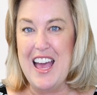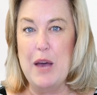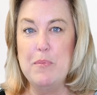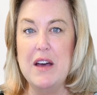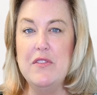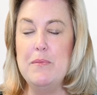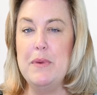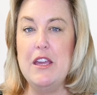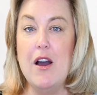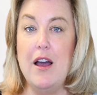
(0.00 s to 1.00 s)
above and
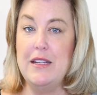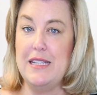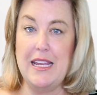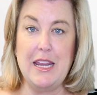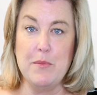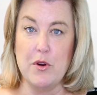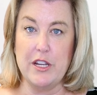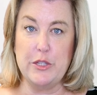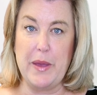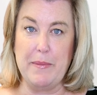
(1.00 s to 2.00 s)
beyond any
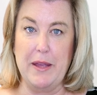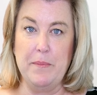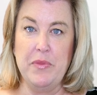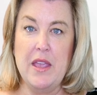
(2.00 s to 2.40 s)
mortgage payment.